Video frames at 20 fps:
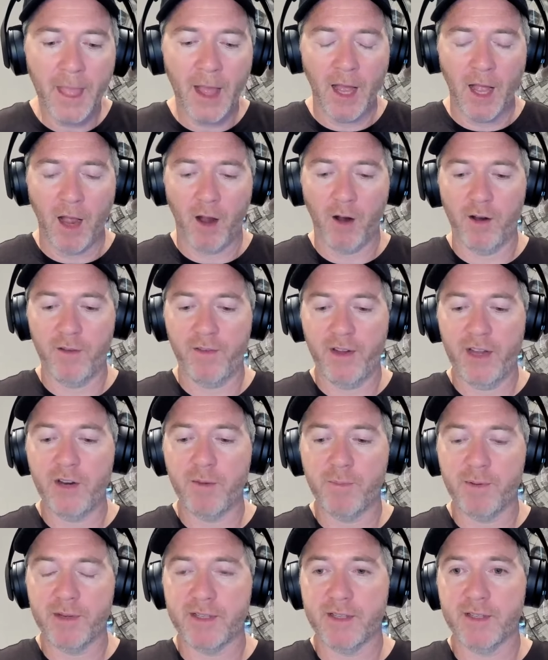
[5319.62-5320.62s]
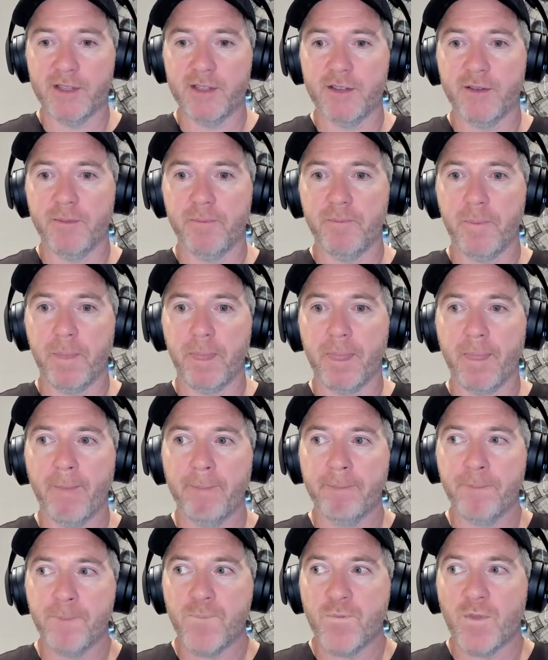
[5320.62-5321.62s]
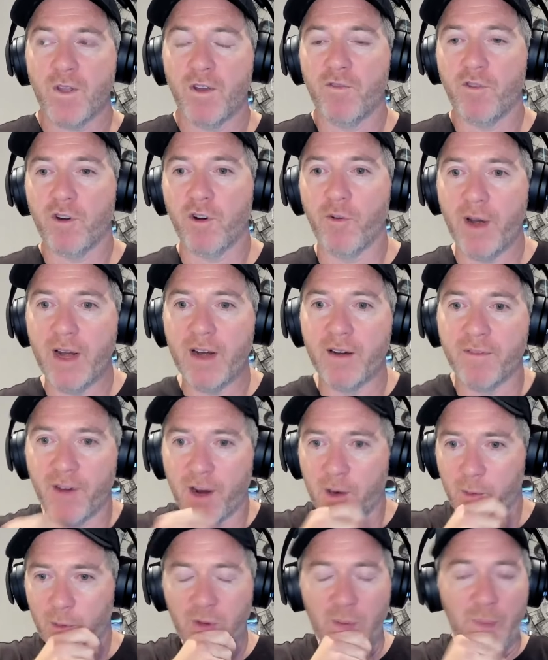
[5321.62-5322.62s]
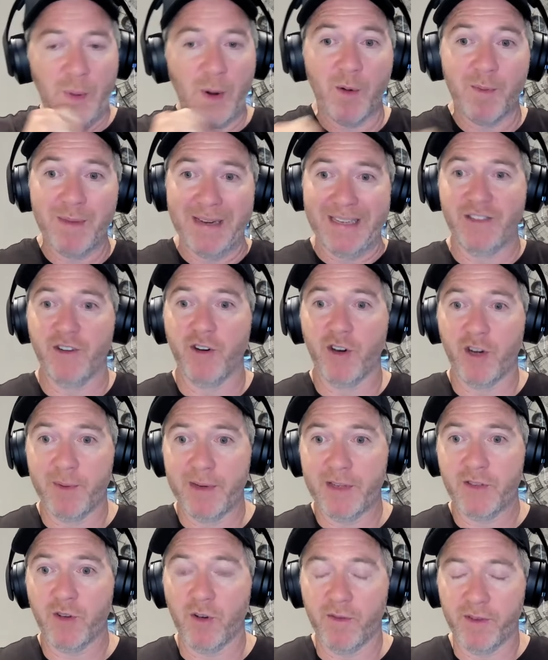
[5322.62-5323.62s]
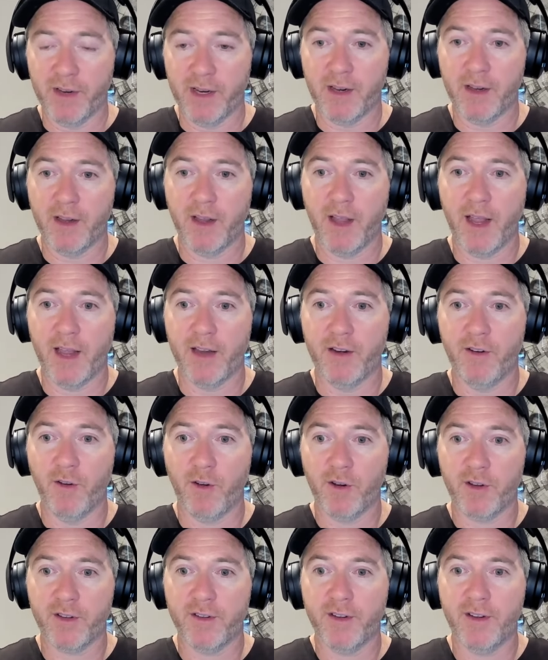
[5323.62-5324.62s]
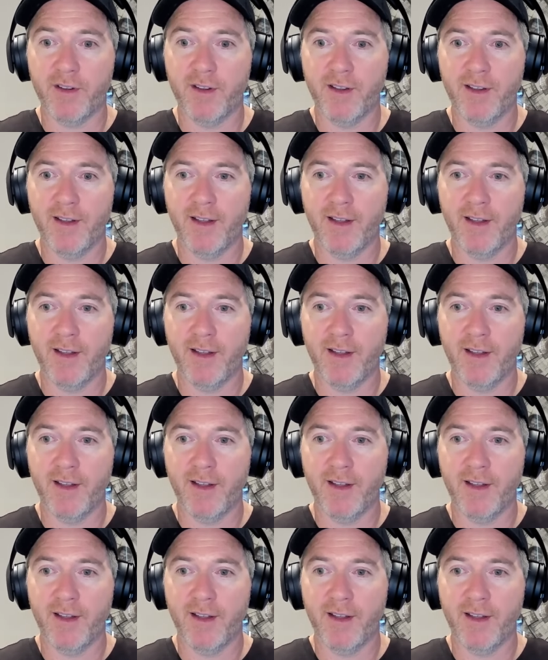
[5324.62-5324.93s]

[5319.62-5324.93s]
However, in your business, you've got to really define what the problem is you're going to be solving and not